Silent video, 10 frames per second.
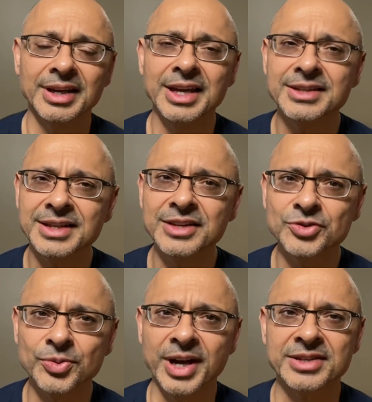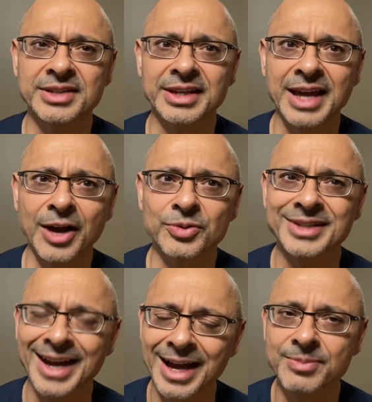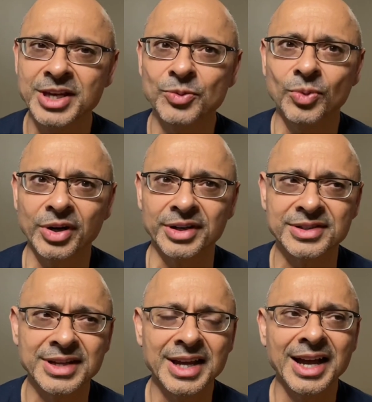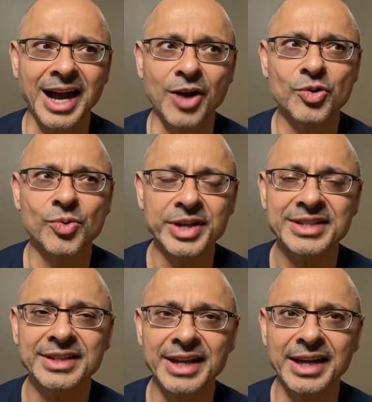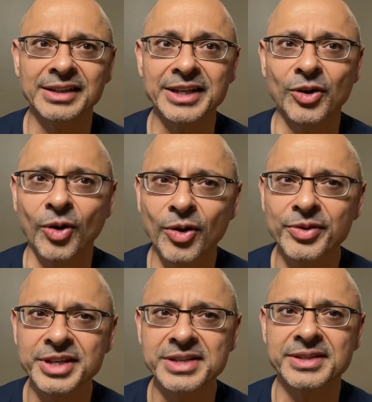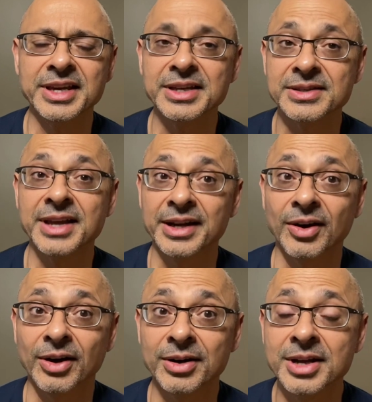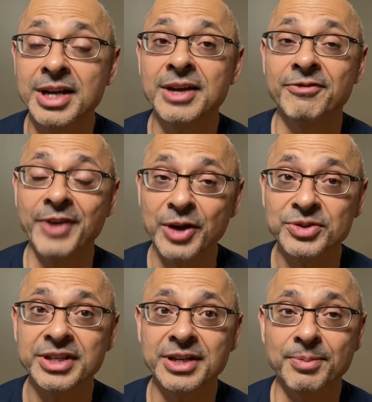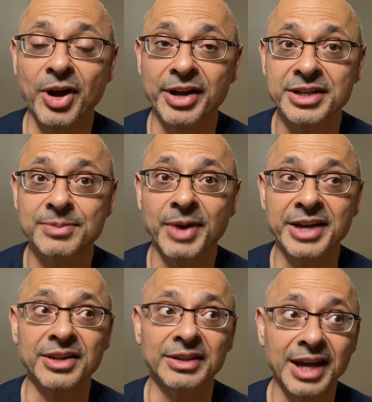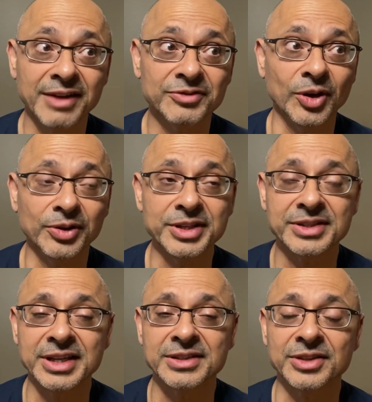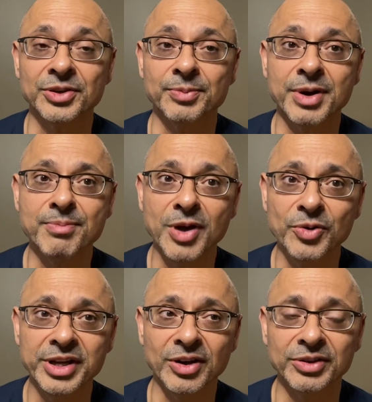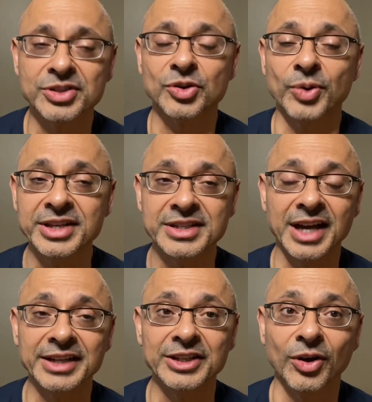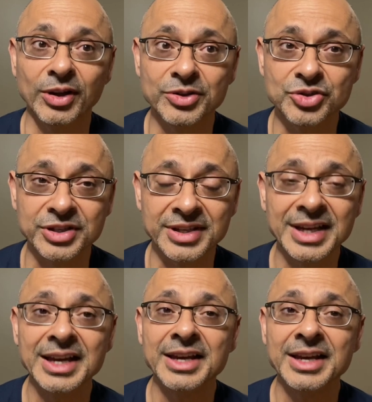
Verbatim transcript: it's interesting how timing works, how coincidentally all these things that are foisted upon us by the left, all these things that they're promoting, all this crazy ideologies,